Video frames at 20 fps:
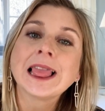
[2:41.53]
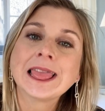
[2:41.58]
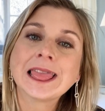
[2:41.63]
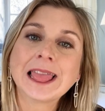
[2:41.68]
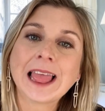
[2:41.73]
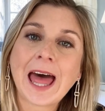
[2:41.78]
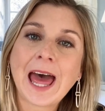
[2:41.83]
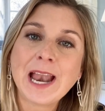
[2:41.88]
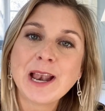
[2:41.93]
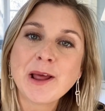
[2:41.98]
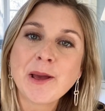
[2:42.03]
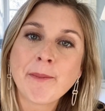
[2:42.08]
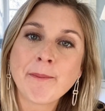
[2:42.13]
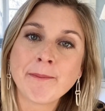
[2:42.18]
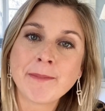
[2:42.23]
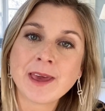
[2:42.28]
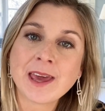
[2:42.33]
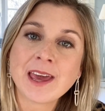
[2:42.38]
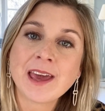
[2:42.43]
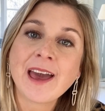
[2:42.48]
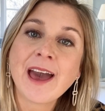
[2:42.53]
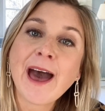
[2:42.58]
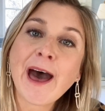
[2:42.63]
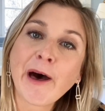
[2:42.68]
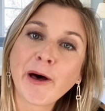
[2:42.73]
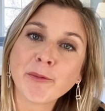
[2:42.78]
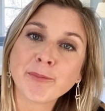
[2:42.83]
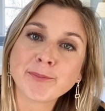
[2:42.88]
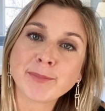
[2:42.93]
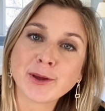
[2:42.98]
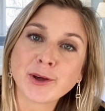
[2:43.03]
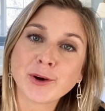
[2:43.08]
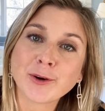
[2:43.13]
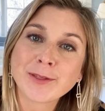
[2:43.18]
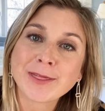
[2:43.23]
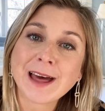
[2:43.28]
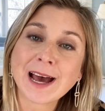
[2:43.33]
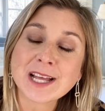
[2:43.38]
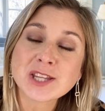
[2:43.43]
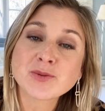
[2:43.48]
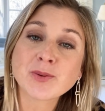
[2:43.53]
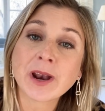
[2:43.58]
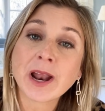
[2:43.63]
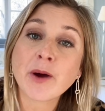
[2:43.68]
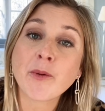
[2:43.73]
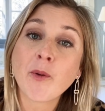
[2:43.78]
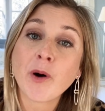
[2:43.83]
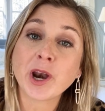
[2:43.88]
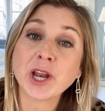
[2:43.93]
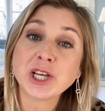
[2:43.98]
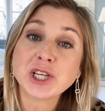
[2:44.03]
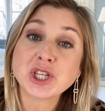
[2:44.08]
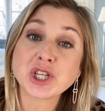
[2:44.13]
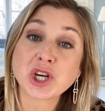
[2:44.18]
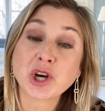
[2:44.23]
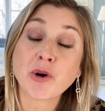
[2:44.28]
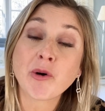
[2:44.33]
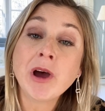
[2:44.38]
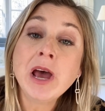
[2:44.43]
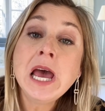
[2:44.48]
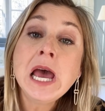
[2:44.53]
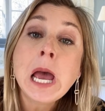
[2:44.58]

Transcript: let me help you. That's what I want to do.